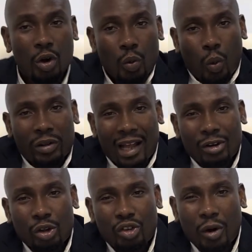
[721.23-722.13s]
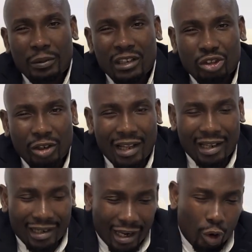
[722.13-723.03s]
What are those obligations that
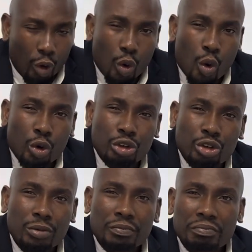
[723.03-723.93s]
landlord owe you?